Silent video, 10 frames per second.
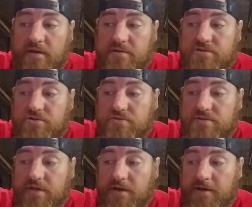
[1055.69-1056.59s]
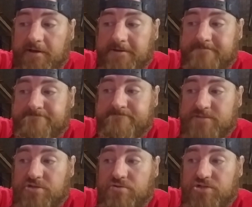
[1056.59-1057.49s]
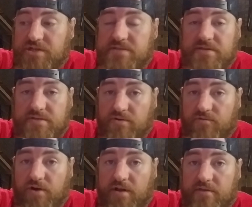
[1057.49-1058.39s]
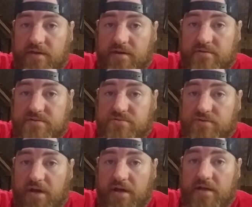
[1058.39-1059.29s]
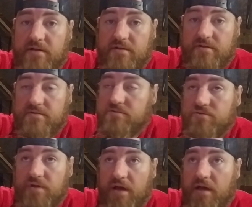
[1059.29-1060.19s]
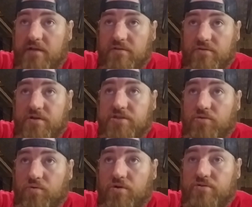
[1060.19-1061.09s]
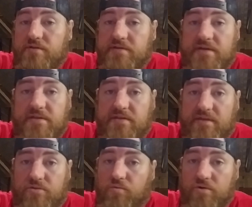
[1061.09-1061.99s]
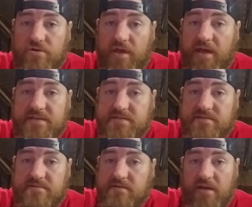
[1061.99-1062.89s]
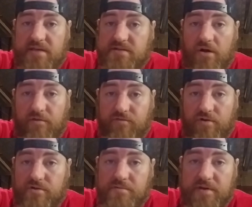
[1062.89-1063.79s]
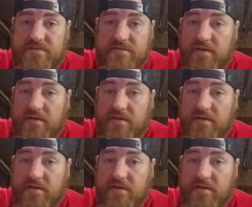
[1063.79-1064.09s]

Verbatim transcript: Choose. Uh, choose Jesus over anything else. Do not do not look at the world and think that, that the world has it, has it all for you because